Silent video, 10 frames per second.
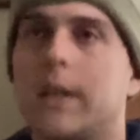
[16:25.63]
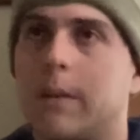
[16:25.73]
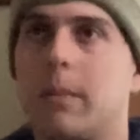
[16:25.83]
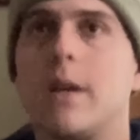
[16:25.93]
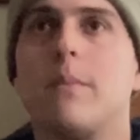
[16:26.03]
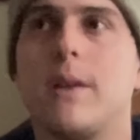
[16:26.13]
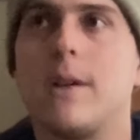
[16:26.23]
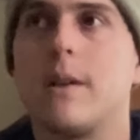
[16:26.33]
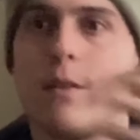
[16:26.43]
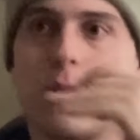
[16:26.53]
in my
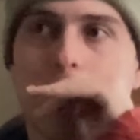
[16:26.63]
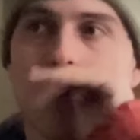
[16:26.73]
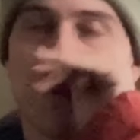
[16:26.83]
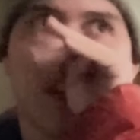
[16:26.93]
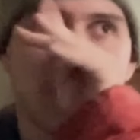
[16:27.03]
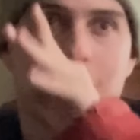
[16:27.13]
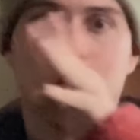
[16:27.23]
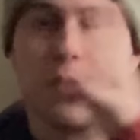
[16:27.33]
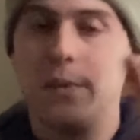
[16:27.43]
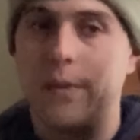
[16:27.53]
opinion. I think they did a lot of
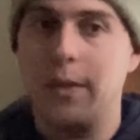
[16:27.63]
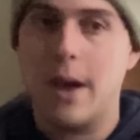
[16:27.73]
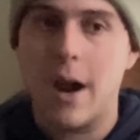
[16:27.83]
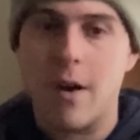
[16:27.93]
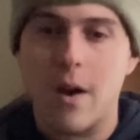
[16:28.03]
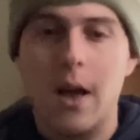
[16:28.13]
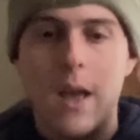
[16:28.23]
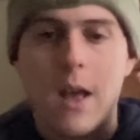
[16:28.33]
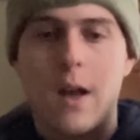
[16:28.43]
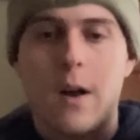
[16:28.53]
stuff in there,
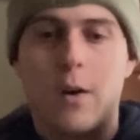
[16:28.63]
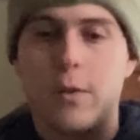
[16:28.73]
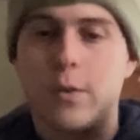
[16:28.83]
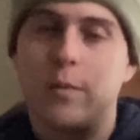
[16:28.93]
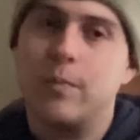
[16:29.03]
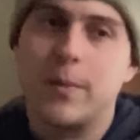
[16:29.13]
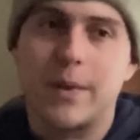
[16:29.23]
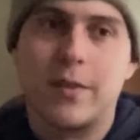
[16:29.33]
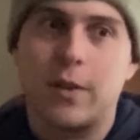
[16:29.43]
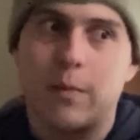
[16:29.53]
although
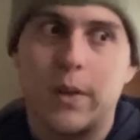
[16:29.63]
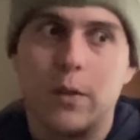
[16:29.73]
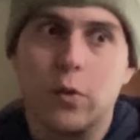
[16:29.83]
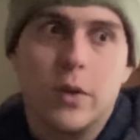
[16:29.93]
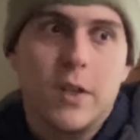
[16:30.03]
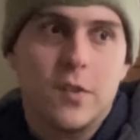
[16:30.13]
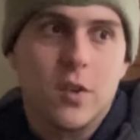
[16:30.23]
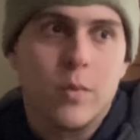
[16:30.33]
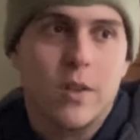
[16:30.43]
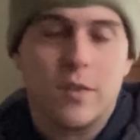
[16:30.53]
sometimes it could be a little easier
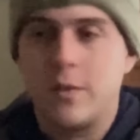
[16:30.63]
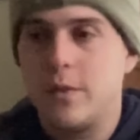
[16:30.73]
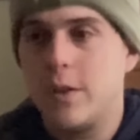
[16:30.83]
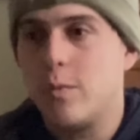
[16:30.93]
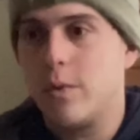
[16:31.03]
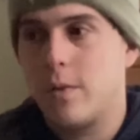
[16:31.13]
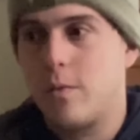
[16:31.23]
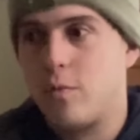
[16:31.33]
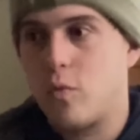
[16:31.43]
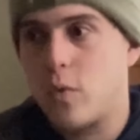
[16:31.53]
because you deal with
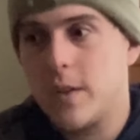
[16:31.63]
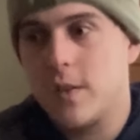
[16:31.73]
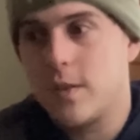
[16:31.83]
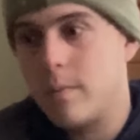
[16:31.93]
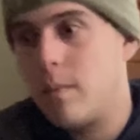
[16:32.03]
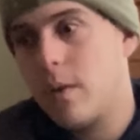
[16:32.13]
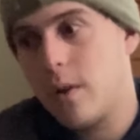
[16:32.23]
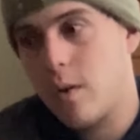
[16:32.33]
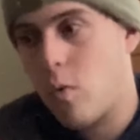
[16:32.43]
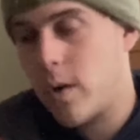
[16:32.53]
racism
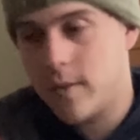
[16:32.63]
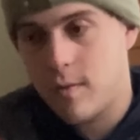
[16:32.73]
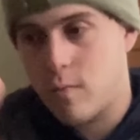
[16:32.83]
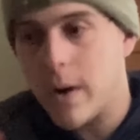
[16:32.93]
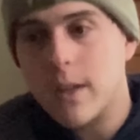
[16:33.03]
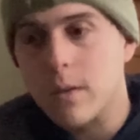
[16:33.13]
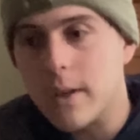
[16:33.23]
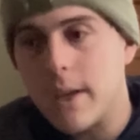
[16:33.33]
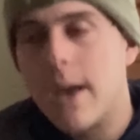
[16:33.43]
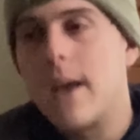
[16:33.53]
quite
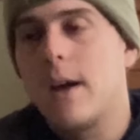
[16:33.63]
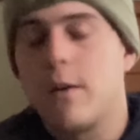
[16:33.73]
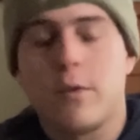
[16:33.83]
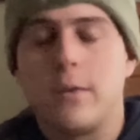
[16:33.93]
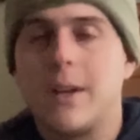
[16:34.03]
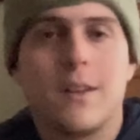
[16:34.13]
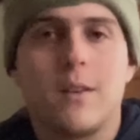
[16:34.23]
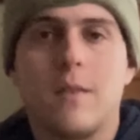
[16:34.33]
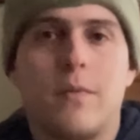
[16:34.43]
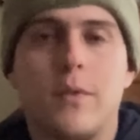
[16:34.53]
directly. Although not that
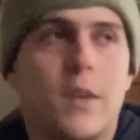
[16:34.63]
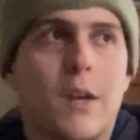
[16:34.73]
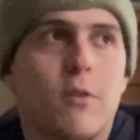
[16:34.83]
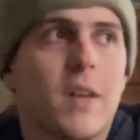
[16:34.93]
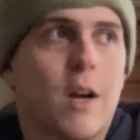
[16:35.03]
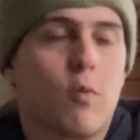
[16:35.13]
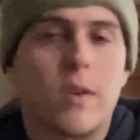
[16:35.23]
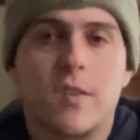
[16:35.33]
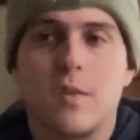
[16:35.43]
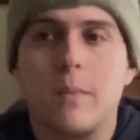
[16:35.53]
they don't tackle
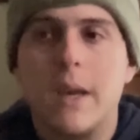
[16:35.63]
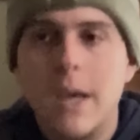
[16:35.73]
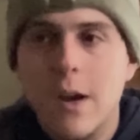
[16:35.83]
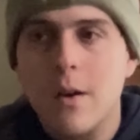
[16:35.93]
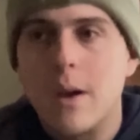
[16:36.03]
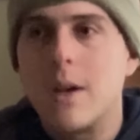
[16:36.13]
racism here,